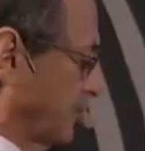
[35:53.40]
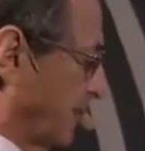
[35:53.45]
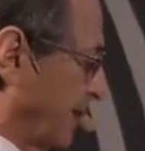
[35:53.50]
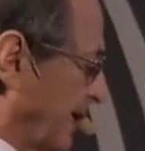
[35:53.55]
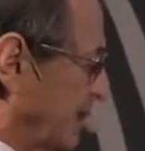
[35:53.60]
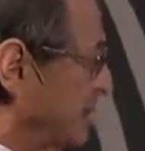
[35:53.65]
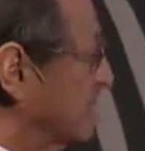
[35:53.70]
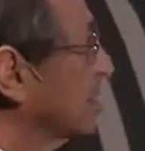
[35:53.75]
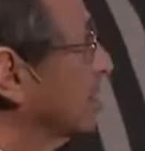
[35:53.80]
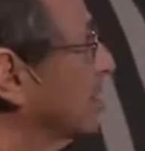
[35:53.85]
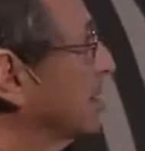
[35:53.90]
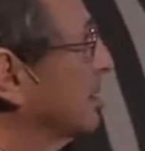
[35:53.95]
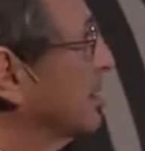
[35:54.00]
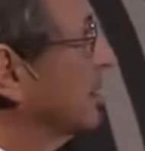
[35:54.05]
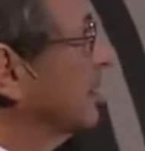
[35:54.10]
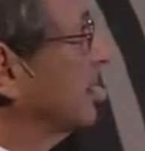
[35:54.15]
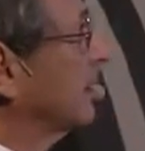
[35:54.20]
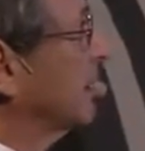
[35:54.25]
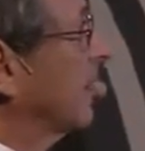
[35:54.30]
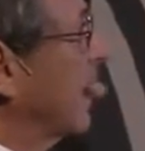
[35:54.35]
great.
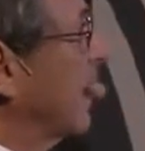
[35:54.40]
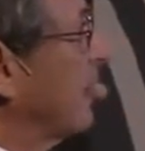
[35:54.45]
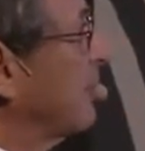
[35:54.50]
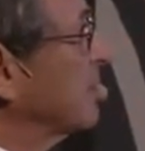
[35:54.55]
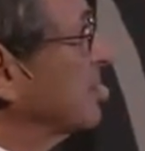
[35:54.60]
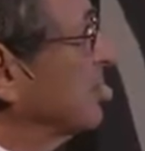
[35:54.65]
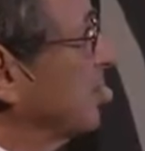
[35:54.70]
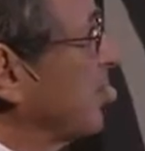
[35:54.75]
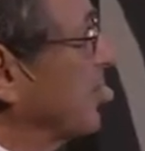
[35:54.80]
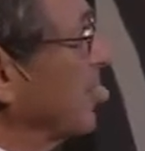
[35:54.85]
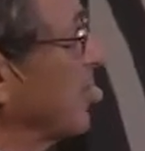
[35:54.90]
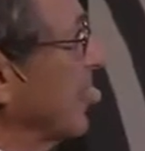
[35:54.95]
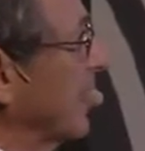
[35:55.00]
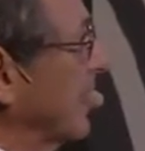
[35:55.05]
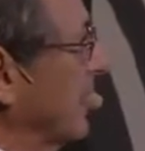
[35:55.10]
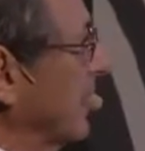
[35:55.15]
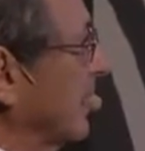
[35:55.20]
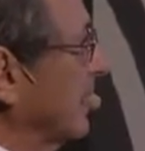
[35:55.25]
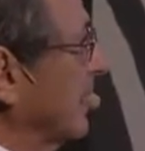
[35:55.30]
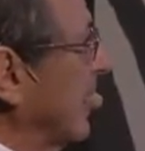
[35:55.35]
I was very lucky at